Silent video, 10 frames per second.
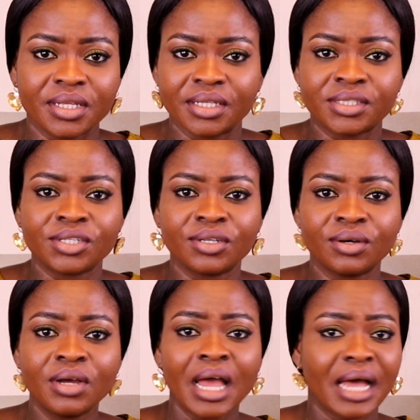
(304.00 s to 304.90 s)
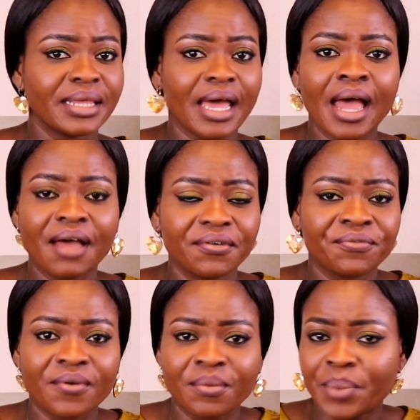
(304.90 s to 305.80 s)
it, you know, and they
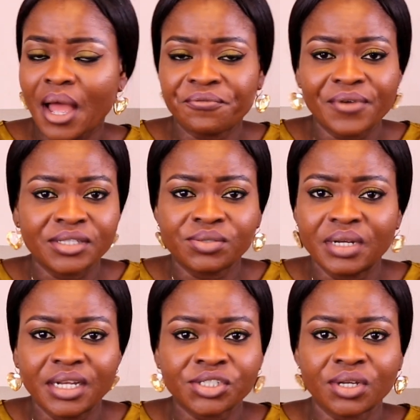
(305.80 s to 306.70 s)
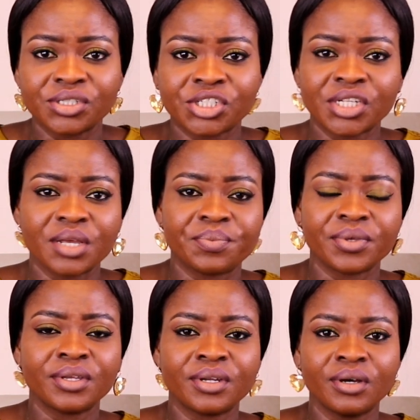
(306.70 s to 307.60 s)
have a perfect relationship,
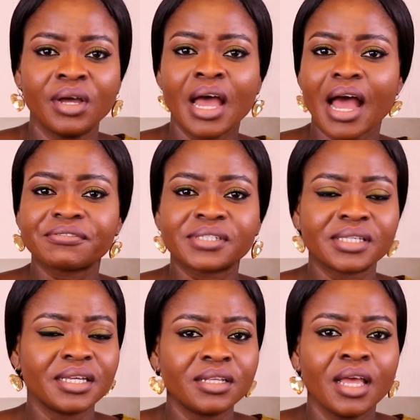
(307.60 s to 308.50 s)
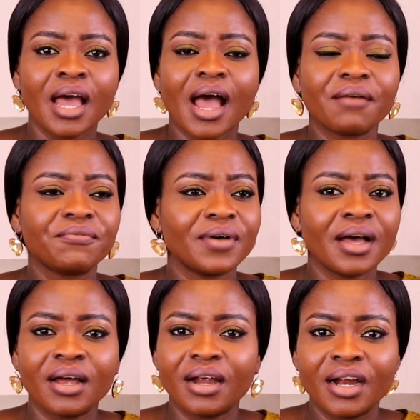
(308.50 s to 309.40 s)
you know. I've
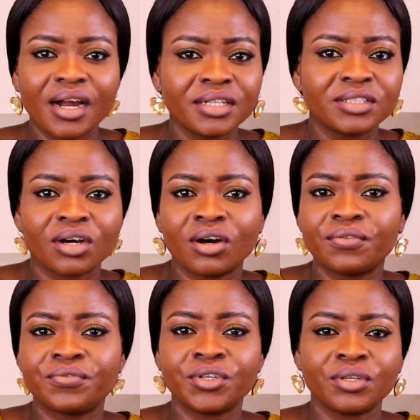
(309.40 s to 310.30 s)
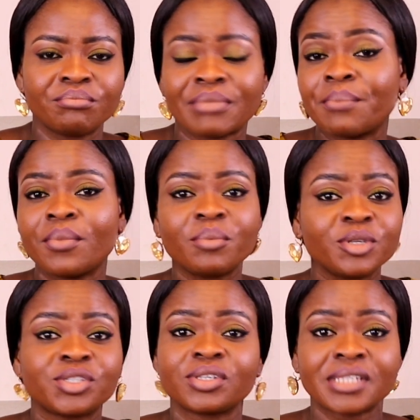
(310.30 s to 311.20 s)
heard of, my mom
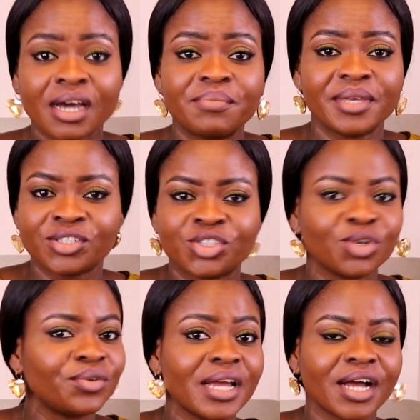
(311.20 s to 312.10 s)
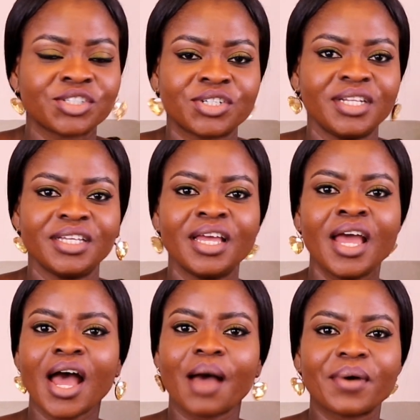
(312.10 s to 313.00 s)
used to tell me a story actually
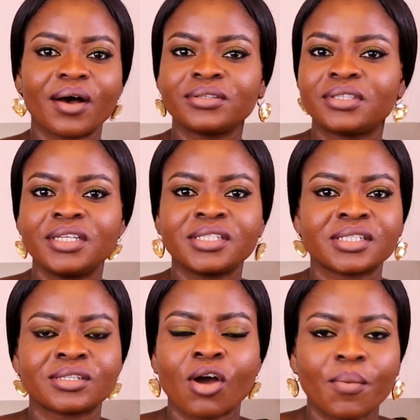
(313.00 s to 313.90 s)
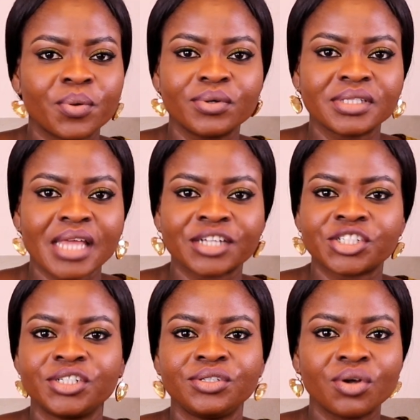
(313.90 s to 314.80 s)
about these couples that
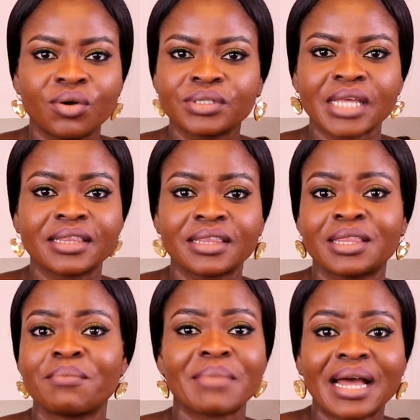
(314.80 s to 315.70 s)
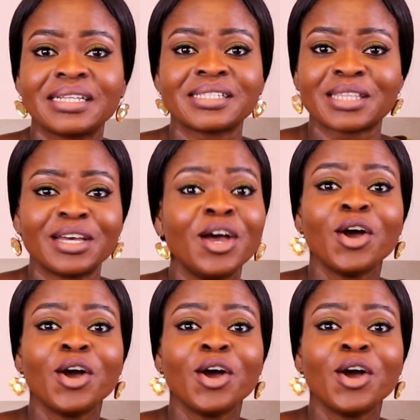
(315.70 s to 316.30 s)
she knows, and the man is the